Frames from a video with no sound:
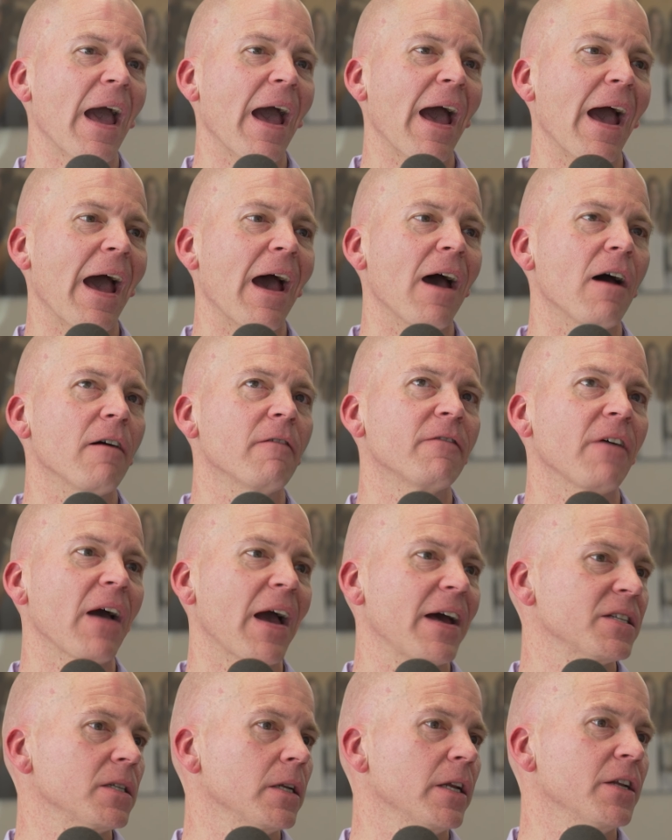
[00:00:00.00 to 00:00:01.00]
have,
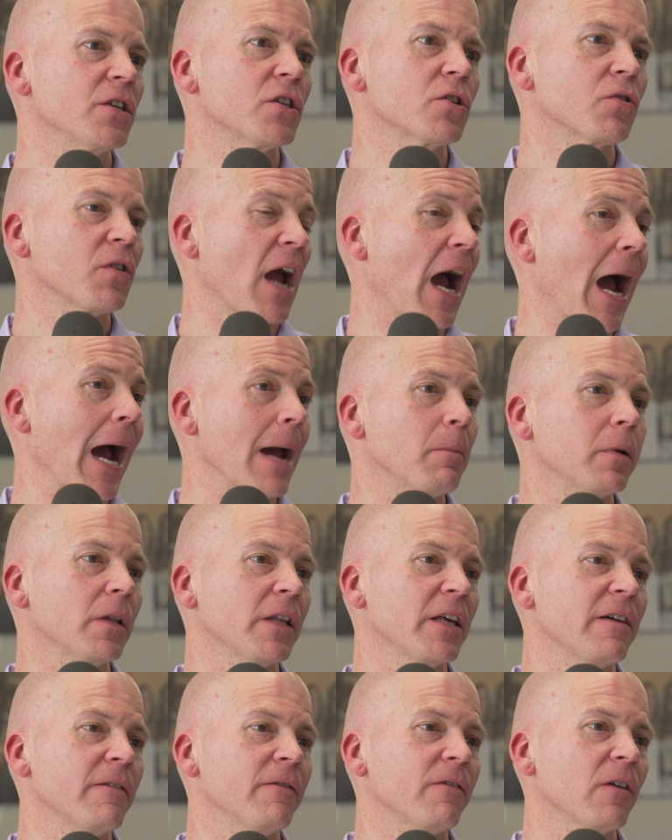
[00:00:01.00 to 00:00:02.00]
as an industry, I
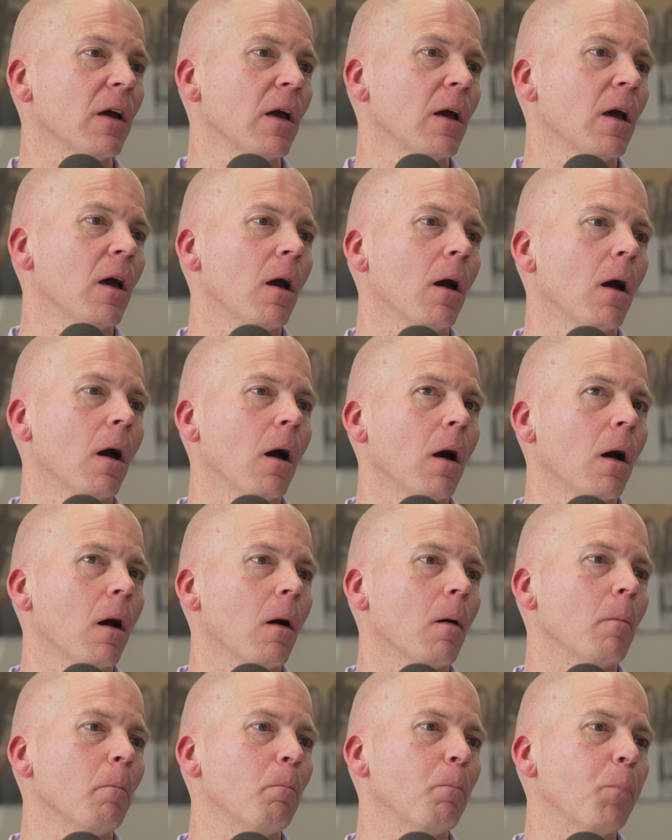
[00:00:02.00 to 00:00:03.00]
believe,
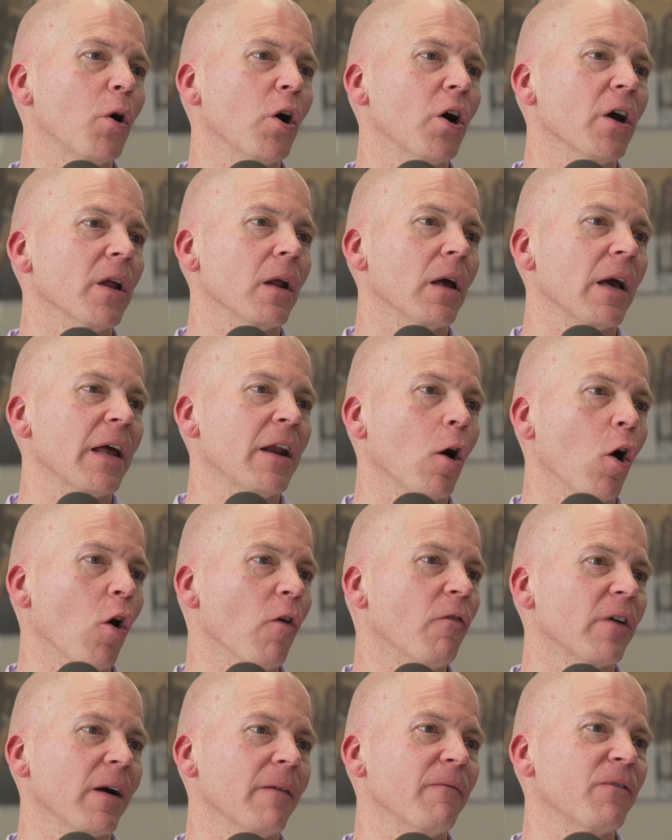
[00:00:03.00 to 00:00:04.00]
put an
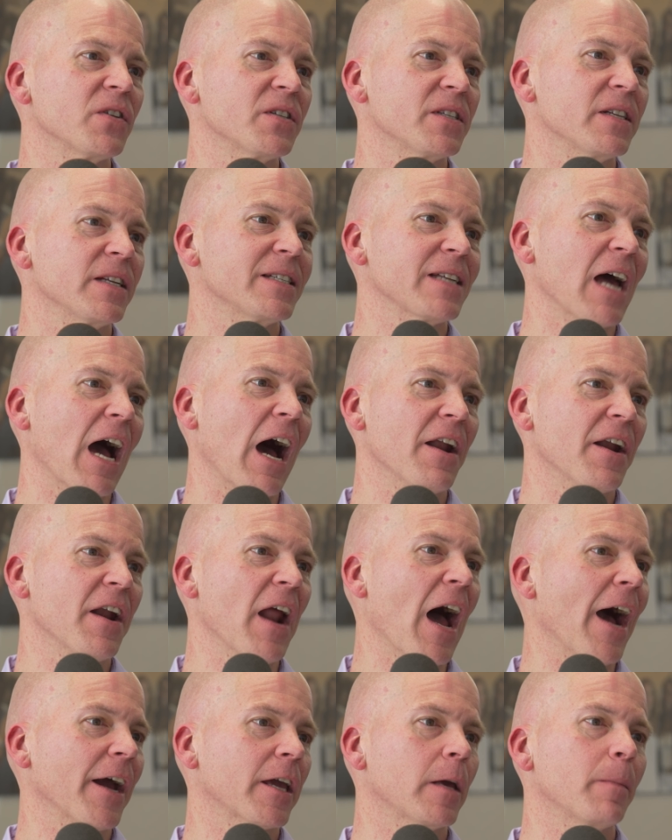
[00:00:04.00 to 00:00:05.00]
overemphasis on
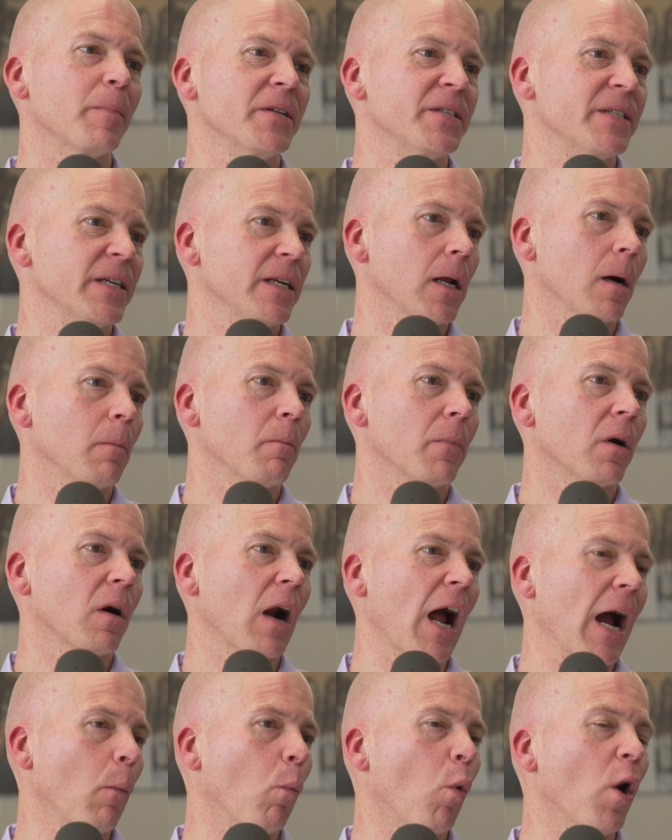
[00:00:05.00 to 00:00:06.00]
an occupancy number.
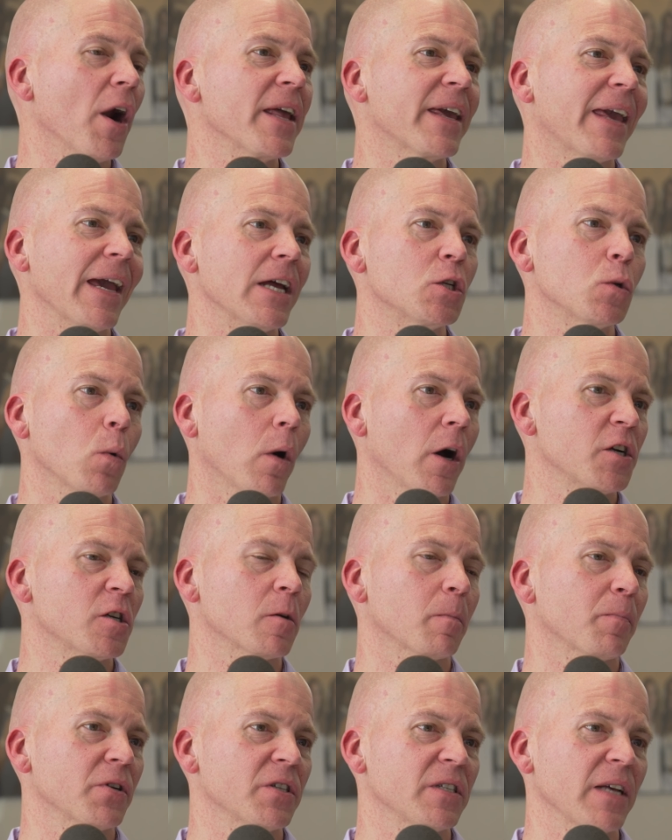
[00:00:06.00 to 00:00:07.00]
I want to get to
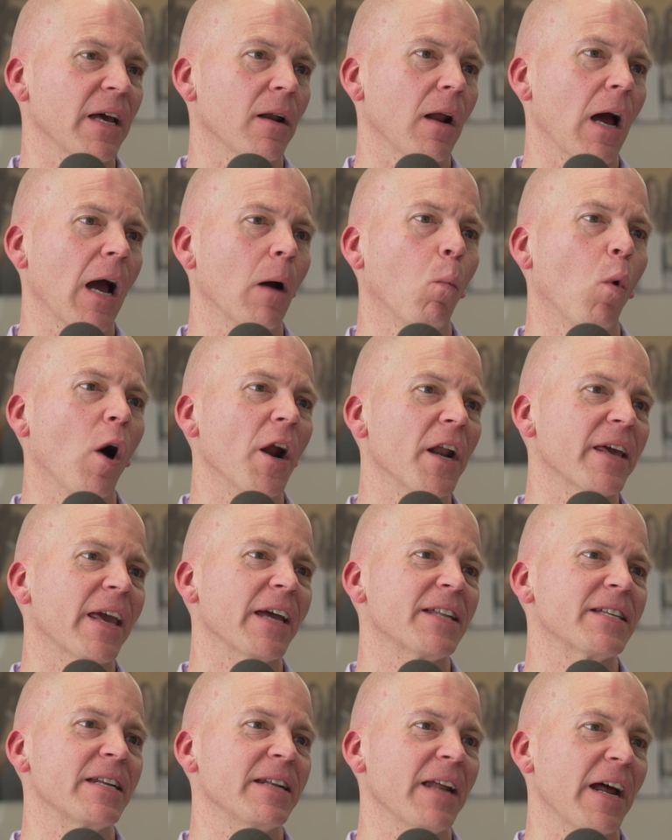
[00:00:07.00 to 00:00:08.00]
100%. I want to
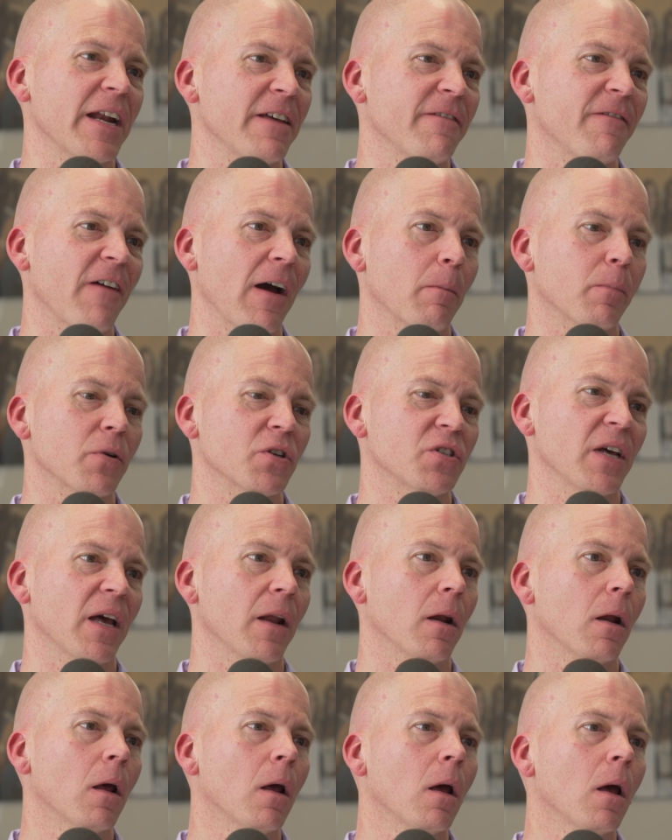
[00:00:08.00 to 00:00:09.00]
get to
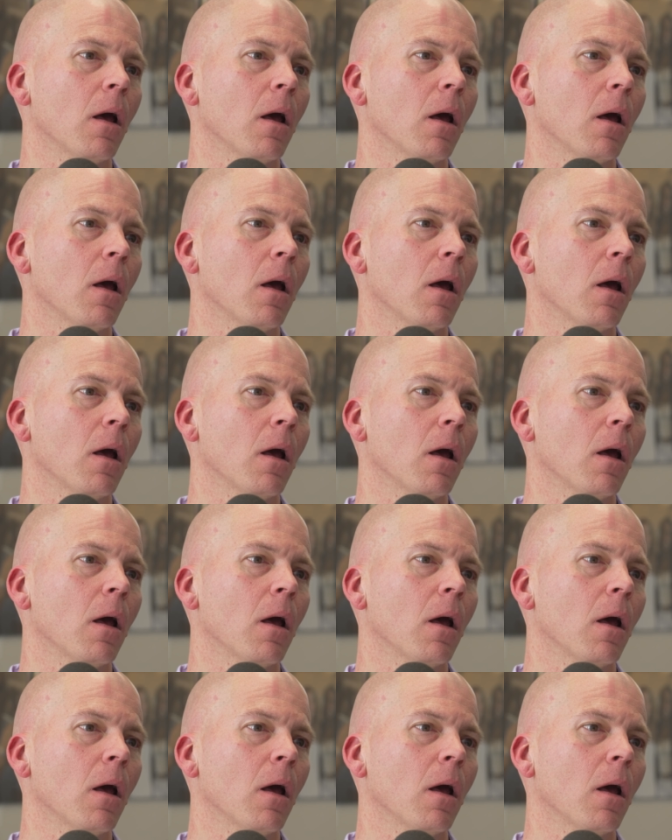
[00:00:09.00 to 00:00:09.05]
95%.